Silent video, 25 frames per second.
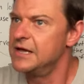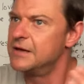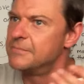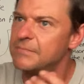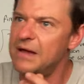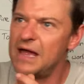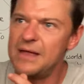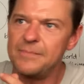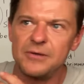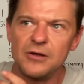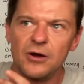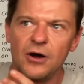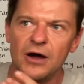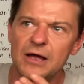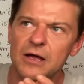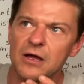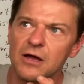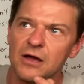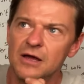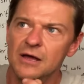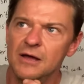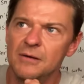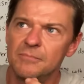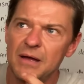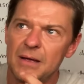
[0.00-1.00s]
Maybe I
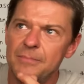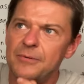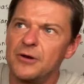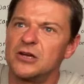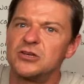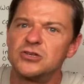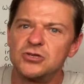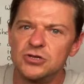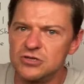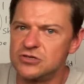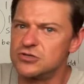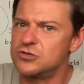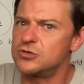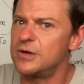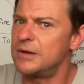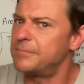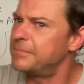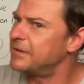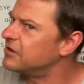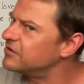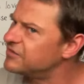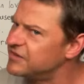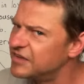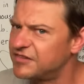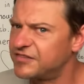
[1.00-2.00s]
shouldn't do it
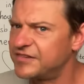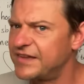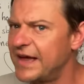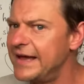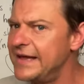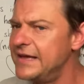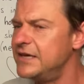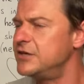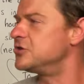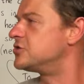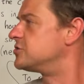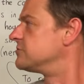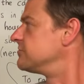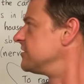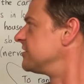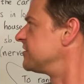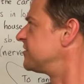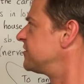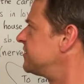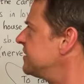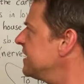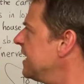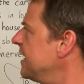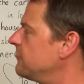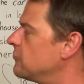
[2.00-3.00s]
because it's
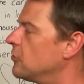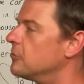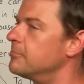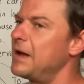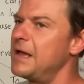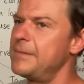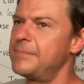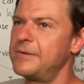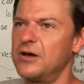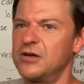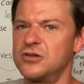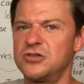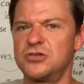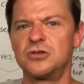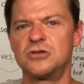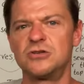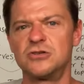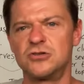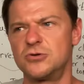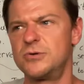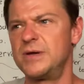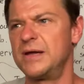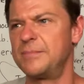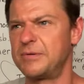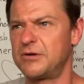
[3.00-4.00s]
dangerous. Yeah, well, maybe I
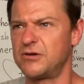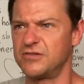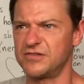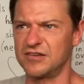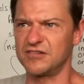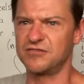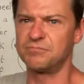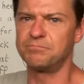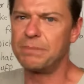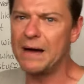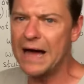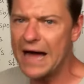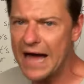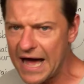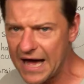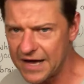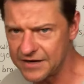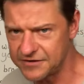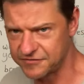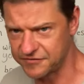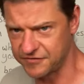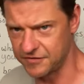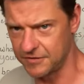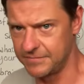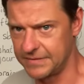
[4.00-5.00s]
shouldn't do it because it's
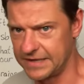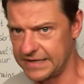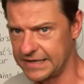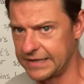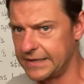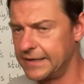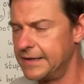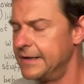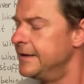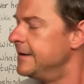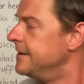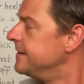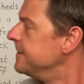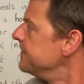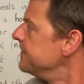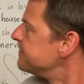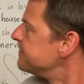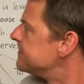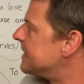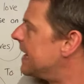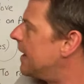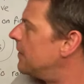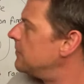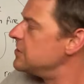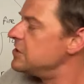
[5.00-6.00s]
bad for me.
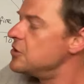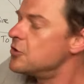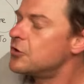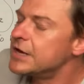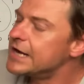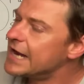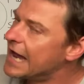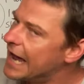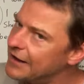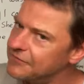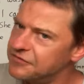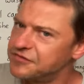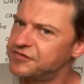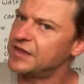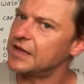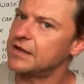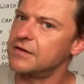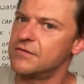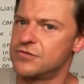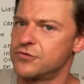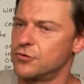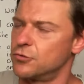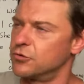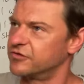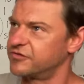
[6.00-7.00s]
Now, you can have
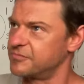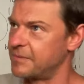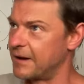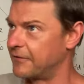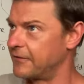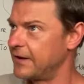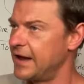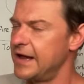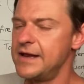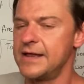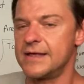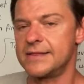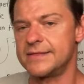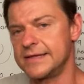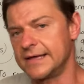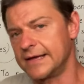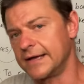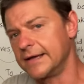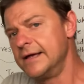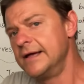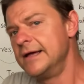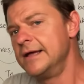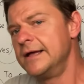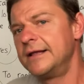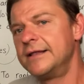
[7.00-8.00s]
second thoughts about
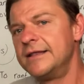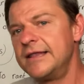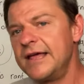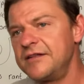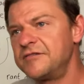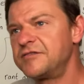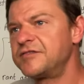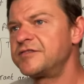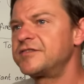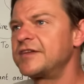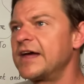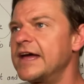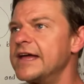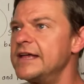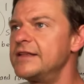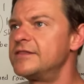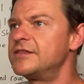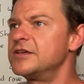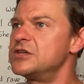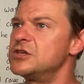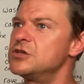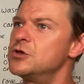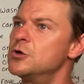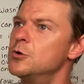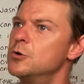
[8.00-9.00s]
anything. Let's say
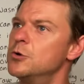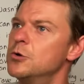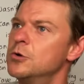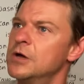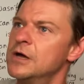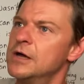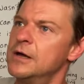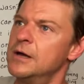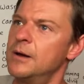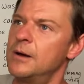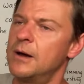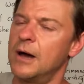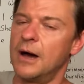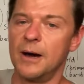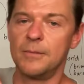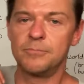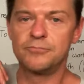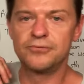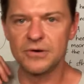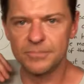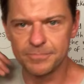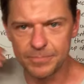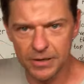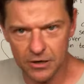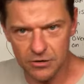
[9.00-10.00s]
that you
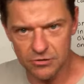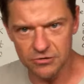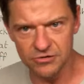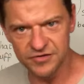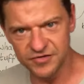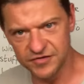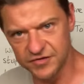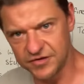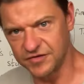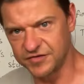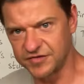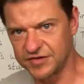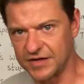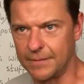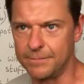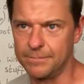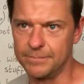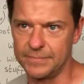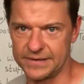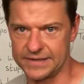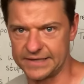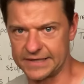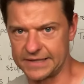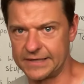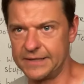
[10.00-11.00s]
propose to
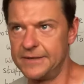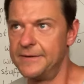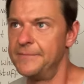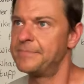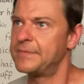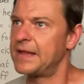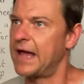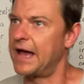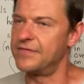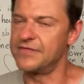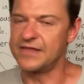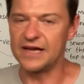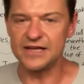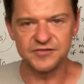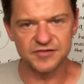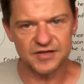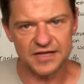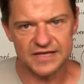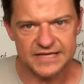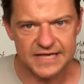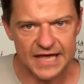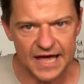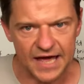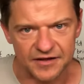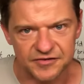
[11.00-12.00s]
somebody and they
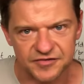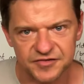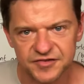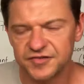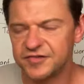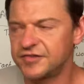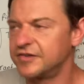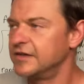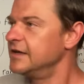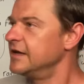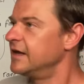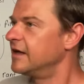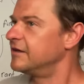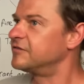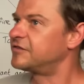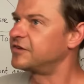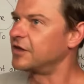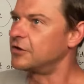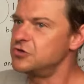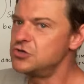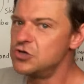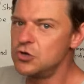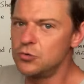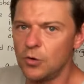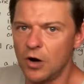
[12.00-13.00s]
say yes. And
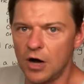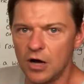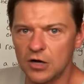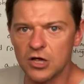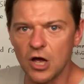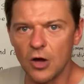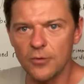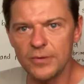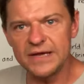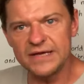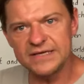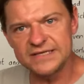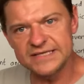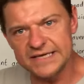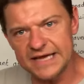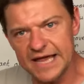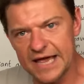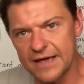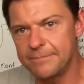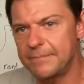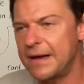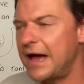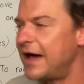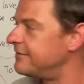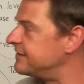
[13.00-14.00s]
so you are going to
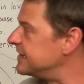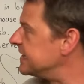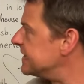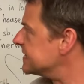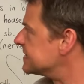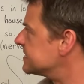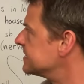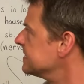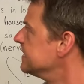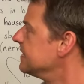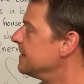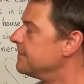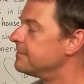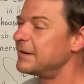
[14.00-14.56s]
get married.